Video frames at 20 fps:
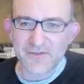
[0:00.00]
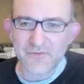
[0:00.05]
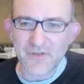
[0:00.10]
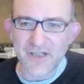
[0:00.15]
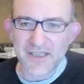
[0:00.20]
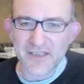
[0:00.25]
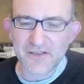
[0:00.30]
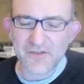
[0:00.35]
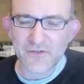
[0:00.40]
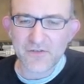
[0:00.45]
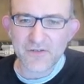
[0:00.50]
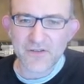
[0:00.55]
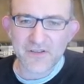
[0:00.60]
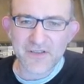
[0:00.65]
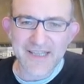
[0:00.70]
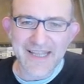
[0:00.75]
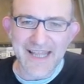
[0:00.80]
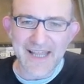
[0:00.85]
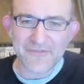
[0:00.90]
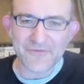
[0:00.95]
Quite
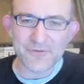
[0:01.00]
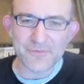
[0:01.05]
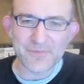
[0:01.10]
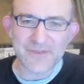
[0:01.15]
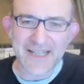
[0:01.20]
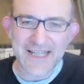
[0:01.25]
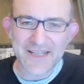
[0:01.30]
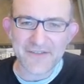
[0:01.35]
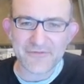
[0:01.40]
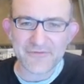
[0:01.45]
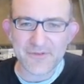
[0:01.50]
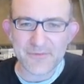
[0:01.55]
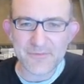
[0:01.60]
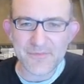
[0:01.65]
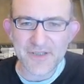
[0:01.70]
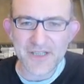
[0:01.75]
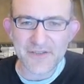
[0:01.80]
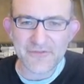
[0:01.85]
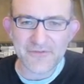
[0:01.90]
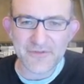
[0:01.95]
careful play
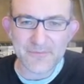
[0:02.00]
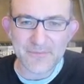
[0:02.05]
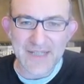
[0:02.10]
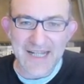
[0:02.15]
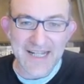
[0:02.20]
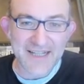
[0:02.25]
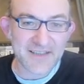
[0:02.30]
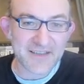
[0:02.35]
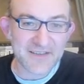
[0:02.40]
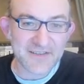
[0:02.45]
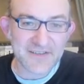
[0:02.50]
from black.